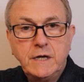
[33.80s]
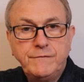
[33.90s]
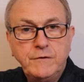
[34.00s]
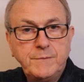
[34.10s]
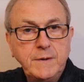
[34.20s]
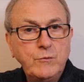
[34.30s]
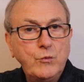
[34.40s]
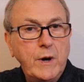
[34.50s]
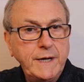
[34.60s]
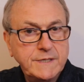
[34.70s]
If you've
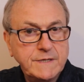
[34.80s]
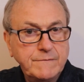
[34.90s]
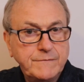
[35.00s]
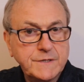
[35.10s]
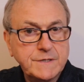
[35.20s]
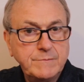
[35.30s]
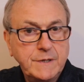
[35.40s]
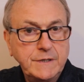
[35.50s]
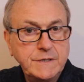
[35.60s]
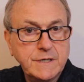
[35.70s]
been waiting for some
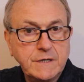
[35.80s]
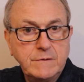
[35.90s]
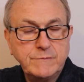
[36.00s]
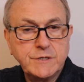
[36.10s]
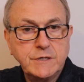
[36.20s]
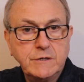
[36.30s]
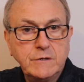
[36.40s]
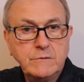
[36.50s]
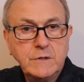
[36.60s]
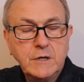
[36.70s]
money to come to
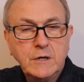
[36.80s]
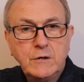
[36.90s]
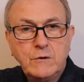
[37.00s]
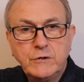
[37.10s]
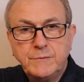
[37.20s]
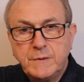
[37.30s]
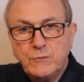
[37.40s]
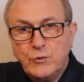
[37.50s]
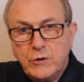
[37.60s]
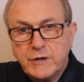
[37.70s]
you, or you've
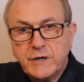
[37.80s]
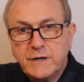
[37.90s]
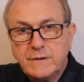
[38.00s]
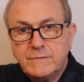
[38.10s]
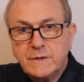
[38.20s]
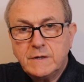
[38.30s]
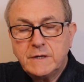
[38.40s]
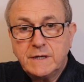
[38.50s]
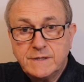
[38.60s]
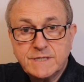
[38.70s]
been working
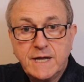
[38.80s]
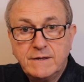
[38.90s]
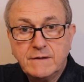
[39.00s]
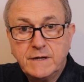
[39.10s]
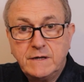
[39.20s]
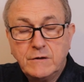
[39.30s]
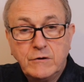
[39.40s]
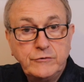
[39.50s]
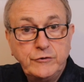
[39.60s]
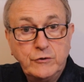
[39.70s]
intently
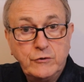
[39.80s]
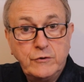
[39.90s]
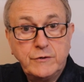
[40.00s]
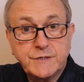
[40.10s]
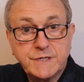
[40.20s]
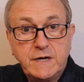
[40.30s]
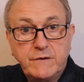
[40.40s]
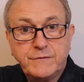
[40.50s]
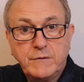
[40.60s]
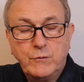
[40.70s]
on your
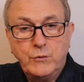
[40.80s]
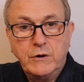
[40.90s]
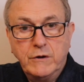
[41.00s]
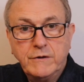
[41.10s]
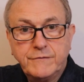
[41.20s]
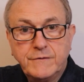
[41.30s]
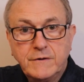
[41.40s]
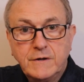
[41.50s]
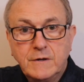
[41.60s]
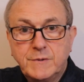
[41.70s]
self-worth,
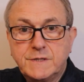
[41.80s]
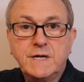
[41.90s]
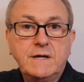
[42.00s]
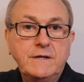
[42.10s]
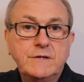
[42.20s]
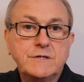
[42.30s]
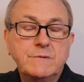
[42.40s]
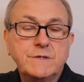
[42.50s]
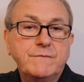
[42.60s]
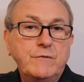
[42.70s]
particularly in
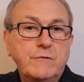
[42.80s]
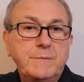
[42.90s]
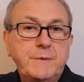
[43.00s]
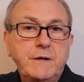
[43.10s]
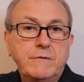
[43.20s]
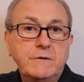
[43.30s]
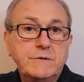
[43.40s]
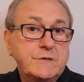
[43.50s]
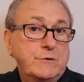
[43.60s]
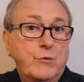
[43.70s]
terms of your
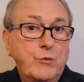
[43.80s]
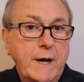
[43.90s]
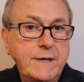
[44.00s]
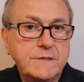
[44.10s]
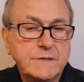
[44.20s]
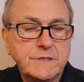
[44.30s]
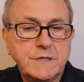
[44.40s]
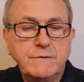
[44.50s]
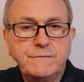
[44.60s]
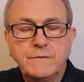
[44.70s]
appearance, your weight and
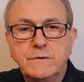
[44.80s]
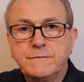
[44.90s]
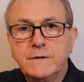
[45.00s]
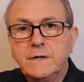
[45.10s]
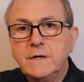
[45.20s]
so forth,